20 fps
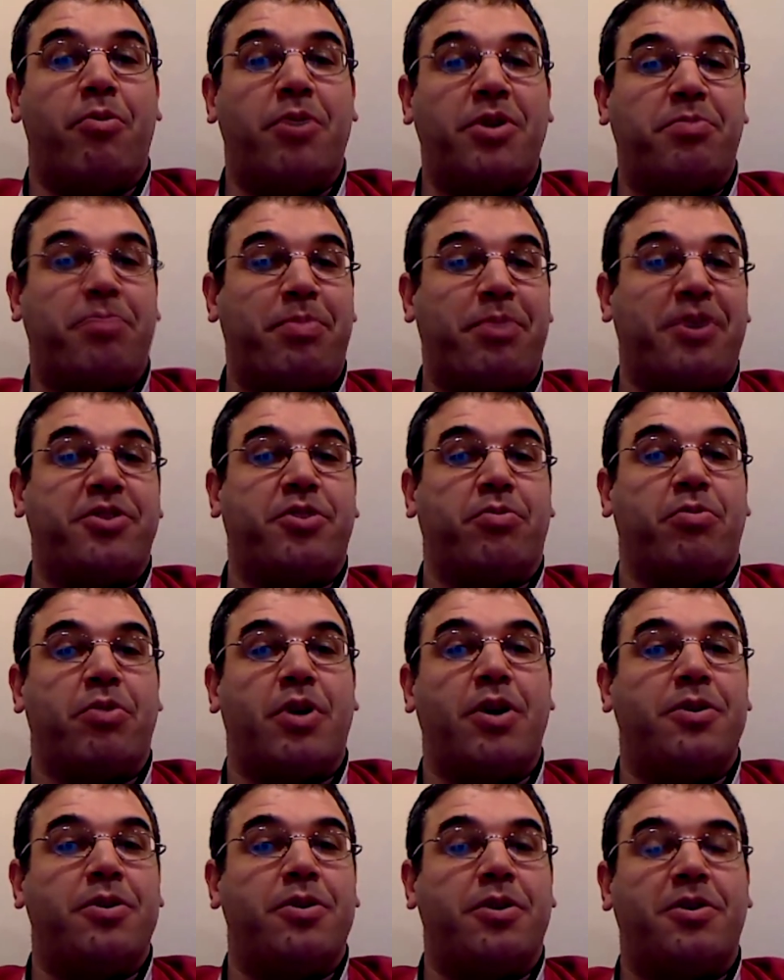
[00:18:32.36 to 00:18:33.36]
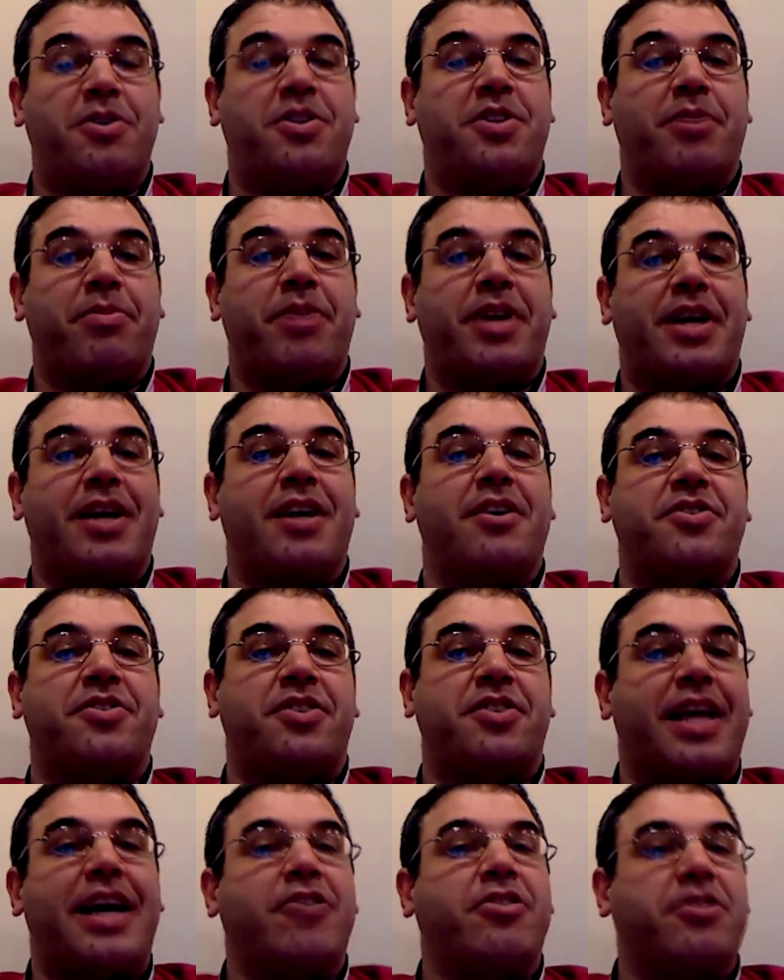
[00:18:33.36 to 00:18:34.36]
which builds a road or something
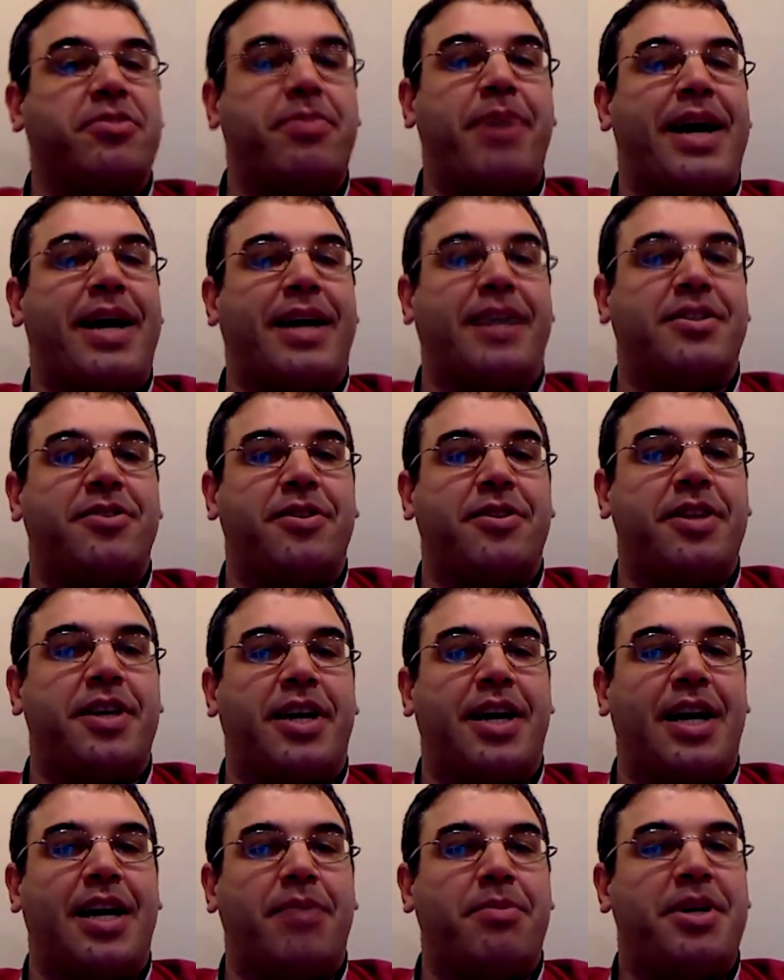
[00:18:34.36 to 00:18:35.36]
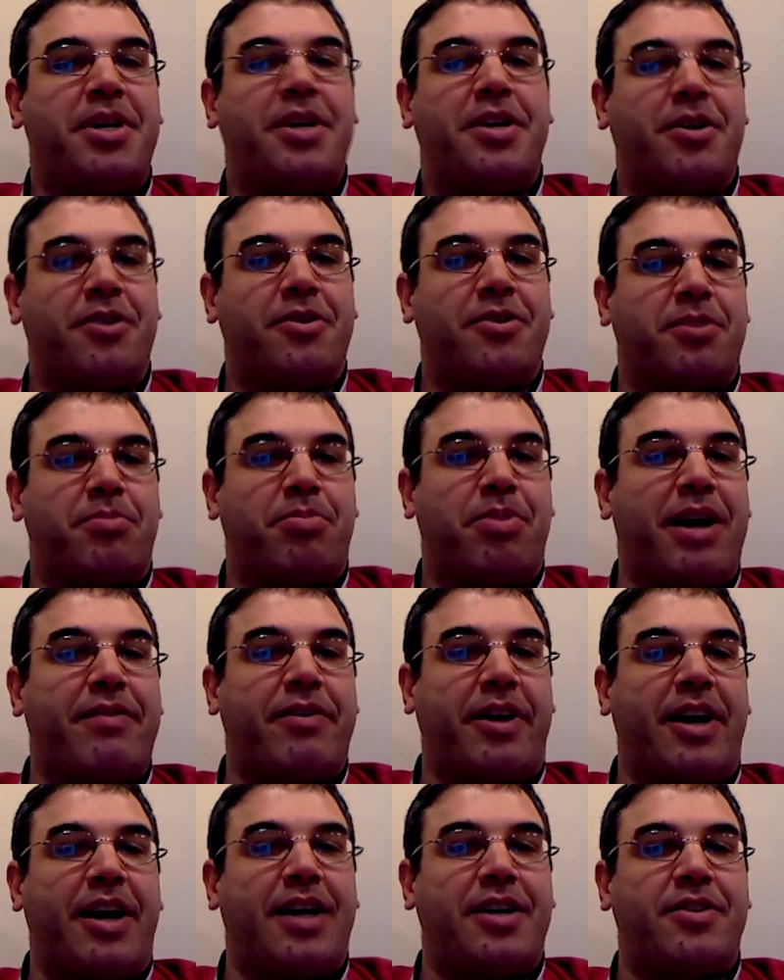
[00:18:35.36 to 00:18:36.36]
else, and that goes back into the economy, goes to
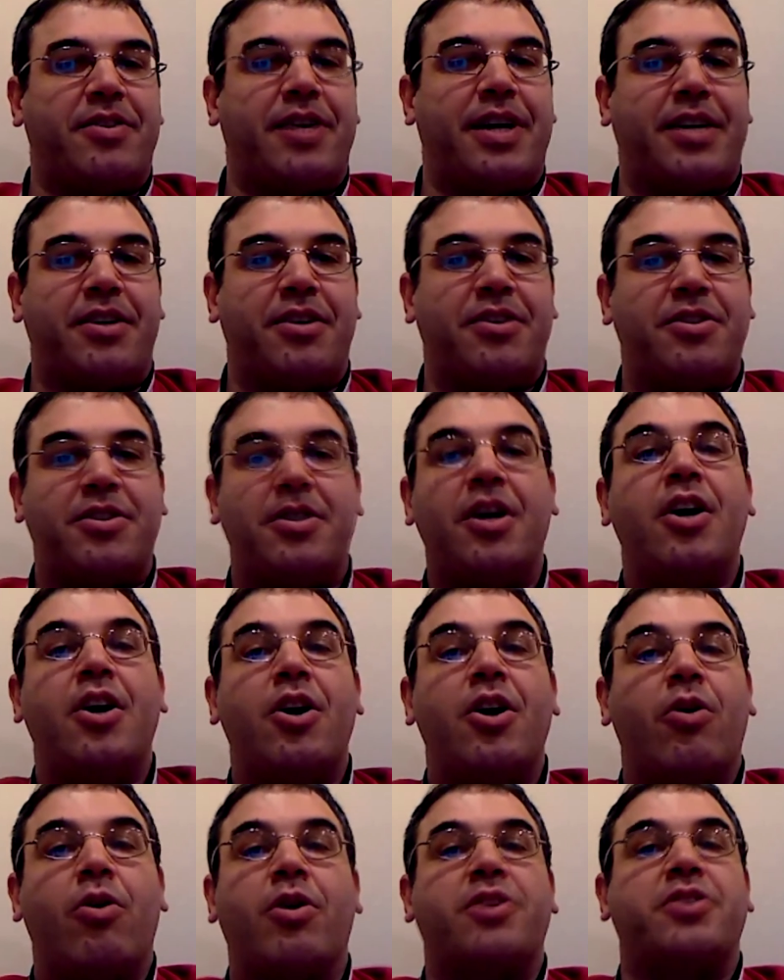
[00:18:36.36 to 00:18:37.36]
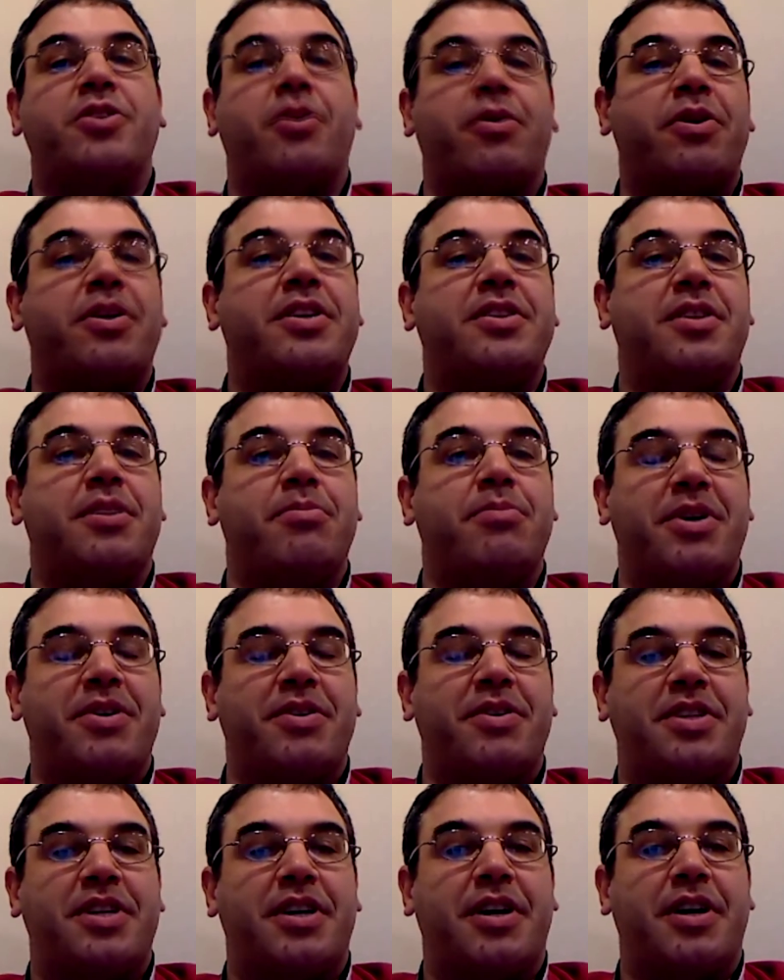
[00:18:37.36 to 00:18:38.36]
private contractors, or it's going into the
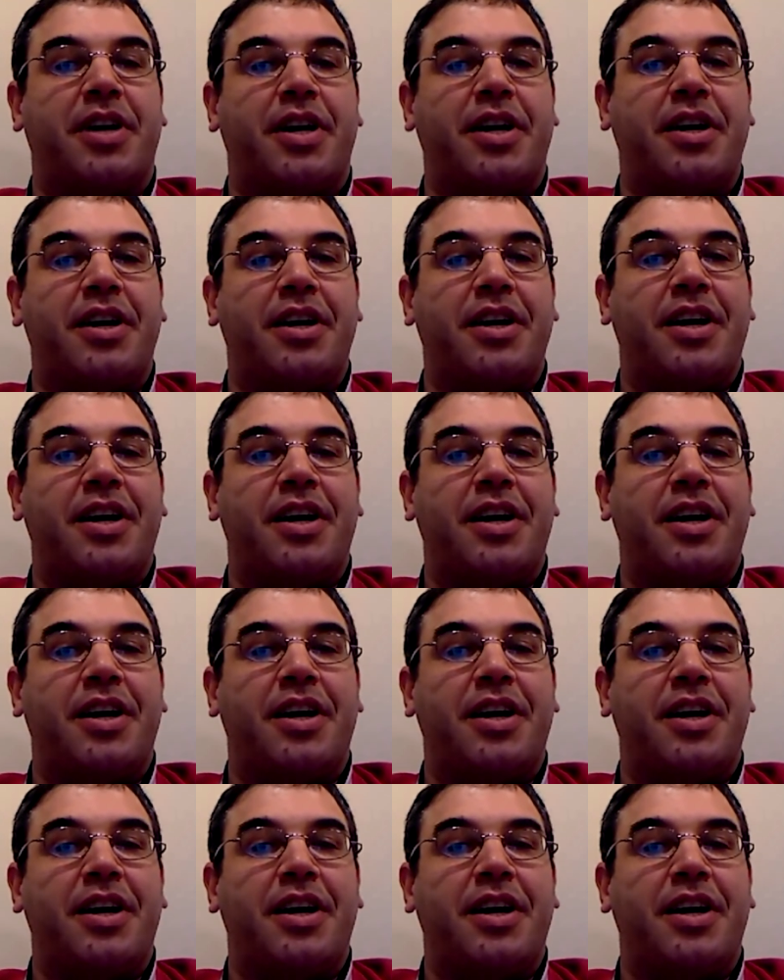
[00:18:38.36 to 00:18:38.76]
military,